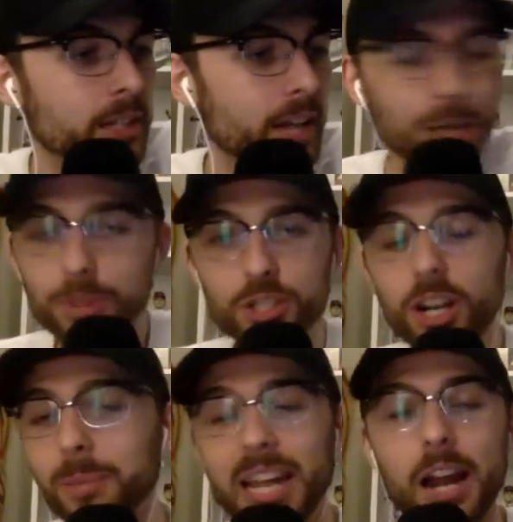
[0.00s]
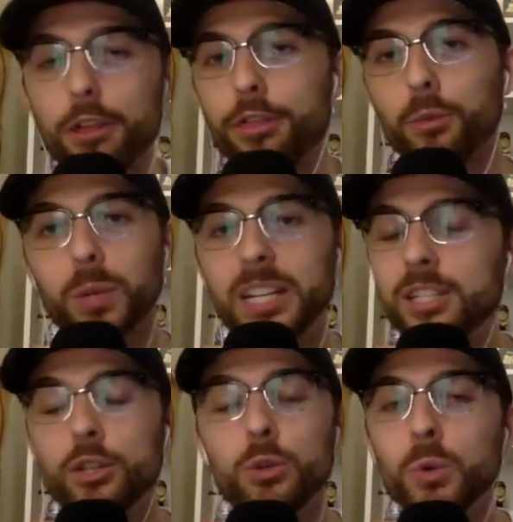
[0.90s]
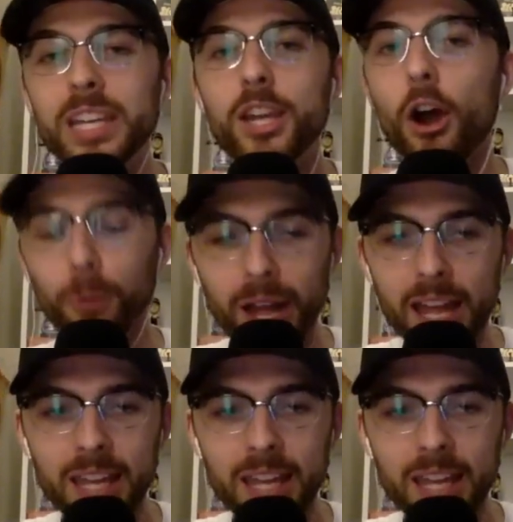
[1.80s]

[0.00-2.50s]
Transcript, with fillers: And he was good. I mean, he had a 3 2 ERA